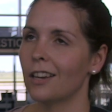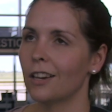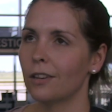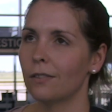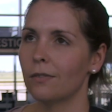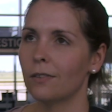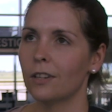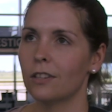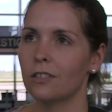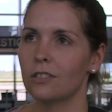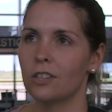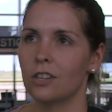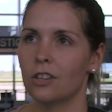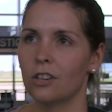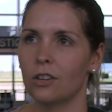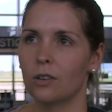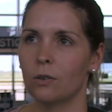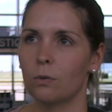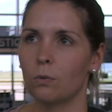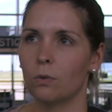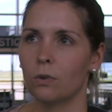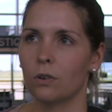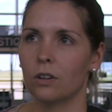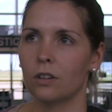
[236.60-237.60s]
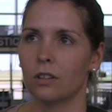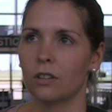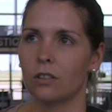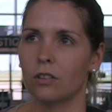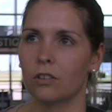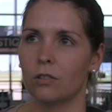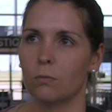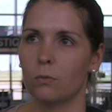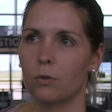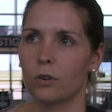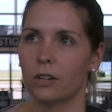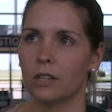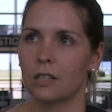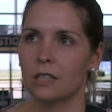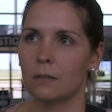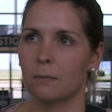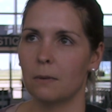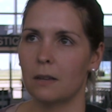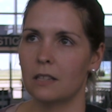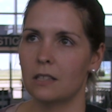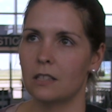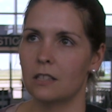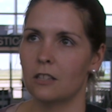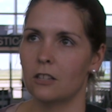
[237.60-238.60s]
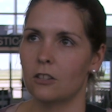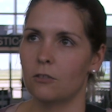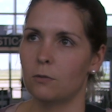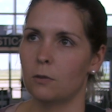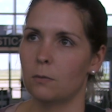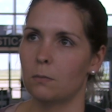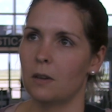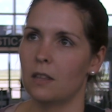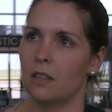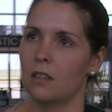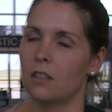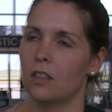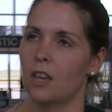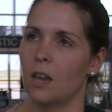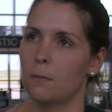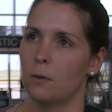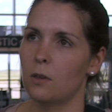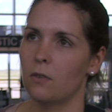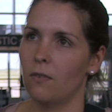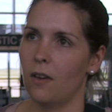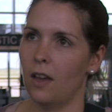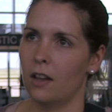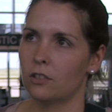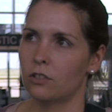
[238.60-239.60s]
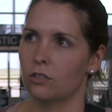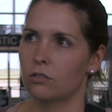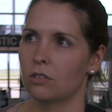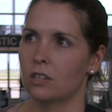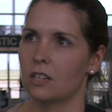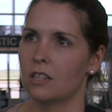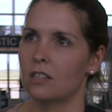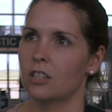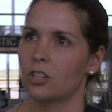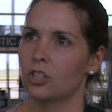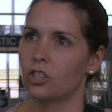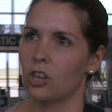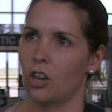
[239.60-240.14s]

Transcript: Airfares here were a little more expensive, but by the time you factor in a